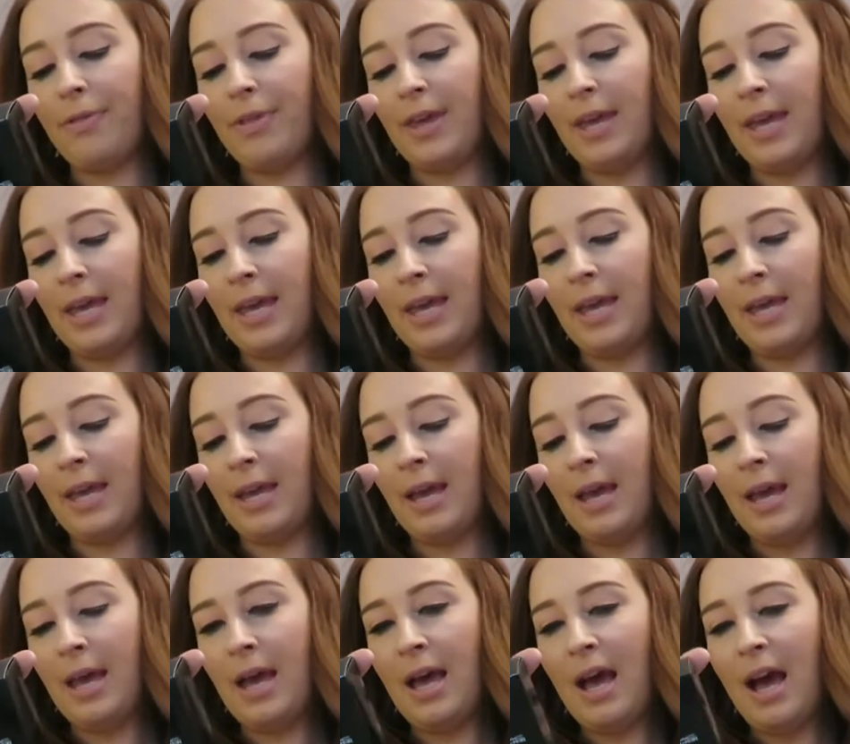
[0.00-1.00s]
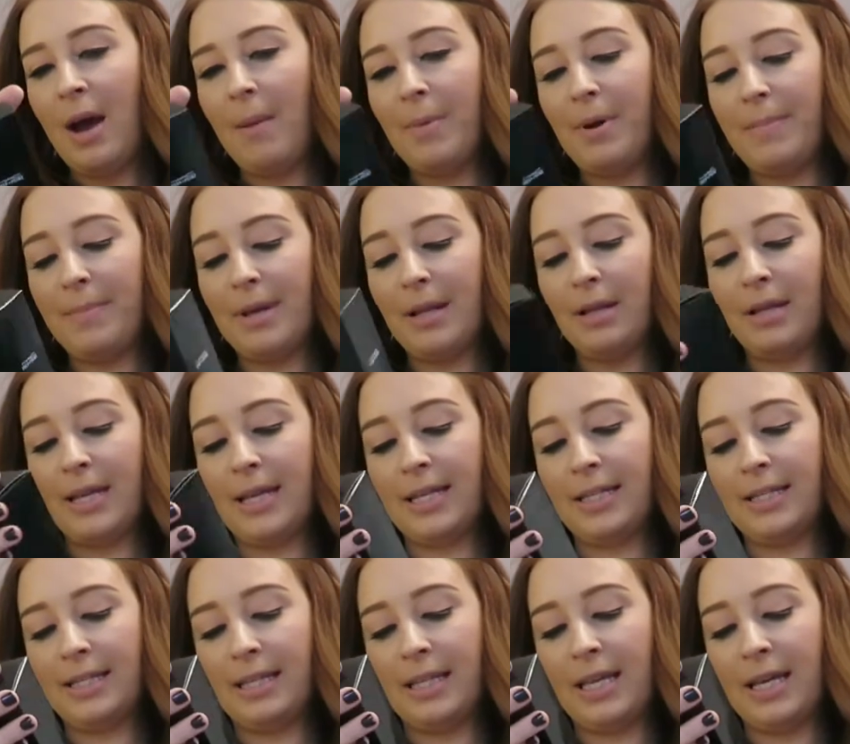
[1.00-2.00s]
the, how many mil
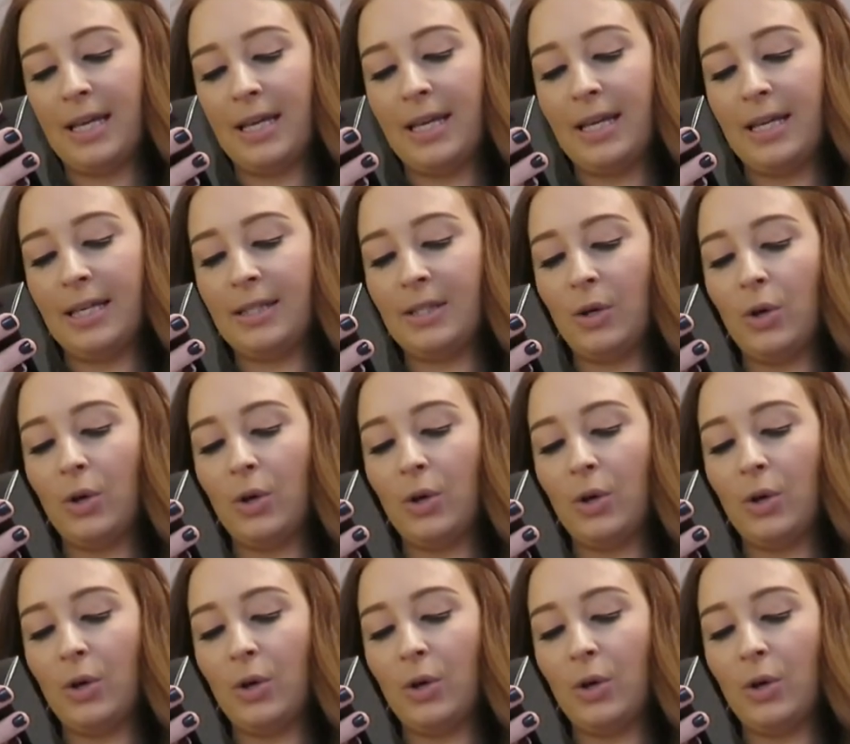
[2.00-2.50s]
is this?